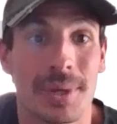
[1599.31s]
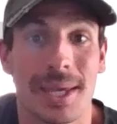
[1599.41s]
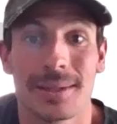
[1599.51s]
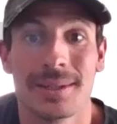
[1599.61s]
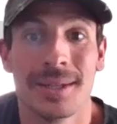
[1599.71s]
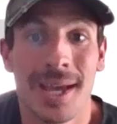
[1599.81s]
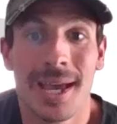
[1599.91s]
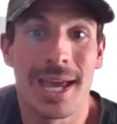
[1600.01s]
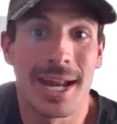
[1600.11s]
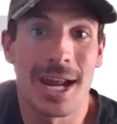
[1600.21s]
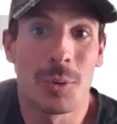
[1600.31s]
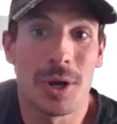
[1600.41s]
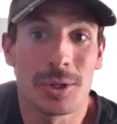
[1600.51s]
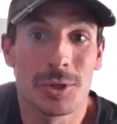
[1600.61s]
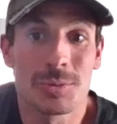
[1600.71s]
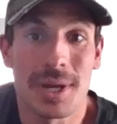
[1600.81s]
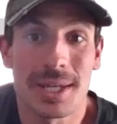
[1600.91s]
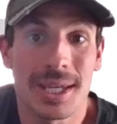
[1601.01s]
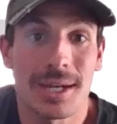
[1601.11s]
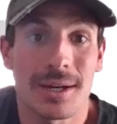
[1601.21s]
and I don't want to lose my
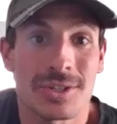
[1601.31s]
gear.